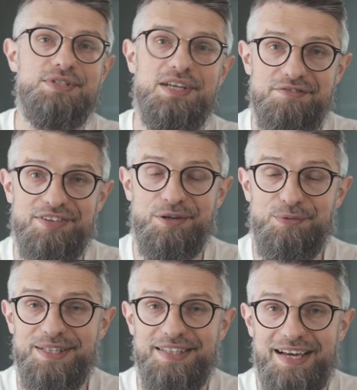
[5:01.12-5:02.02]
something
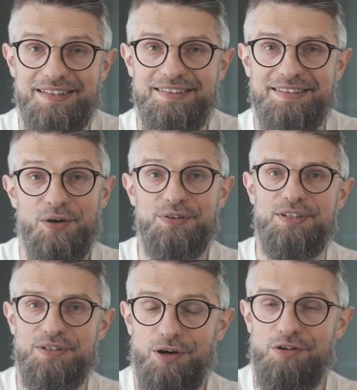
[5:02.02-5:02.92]
with that
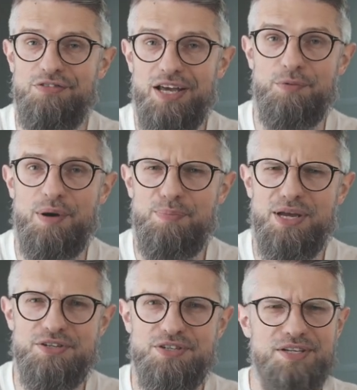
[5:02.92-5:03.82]
content of a web
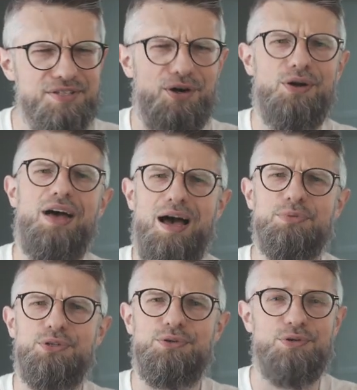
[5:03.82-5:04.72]
page. It's all
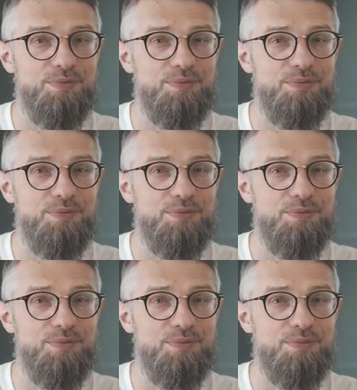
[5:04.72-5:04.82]
up to you,